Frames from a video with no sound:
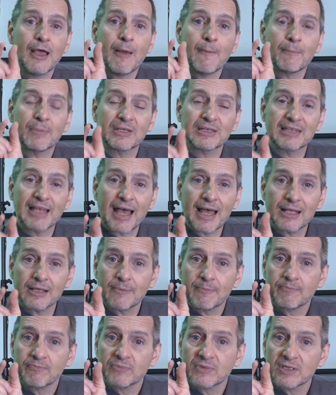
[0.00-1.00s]
But that
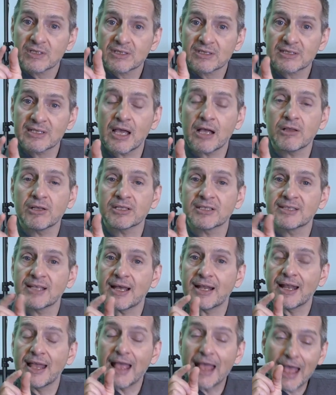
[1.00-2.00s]
cell is
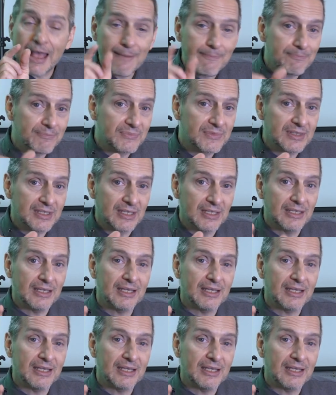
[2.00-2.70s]
not empty,